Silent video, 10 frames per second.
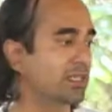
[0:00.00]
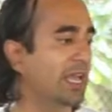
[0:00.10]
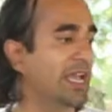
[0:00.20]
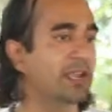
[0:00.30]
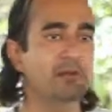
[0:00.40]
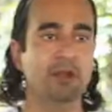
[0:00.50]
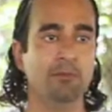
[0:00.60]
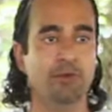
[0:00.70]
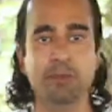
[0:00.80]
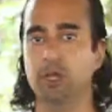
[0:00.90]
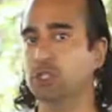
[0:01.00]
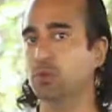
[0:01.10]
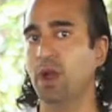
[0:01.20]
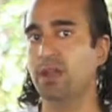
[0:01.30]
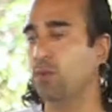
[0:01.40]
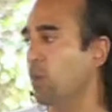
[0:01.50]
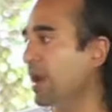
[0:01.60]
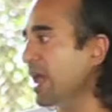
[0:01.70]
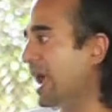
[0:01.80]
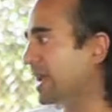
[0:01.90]
And they pretty much just
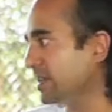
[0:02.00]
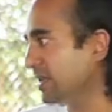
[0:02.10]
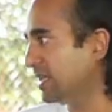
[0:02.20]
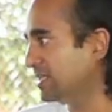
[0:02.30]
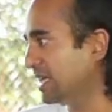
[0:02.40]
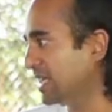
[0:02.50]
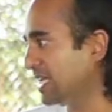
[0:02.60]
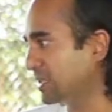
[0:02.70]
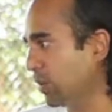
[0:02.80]
went ahead and did this.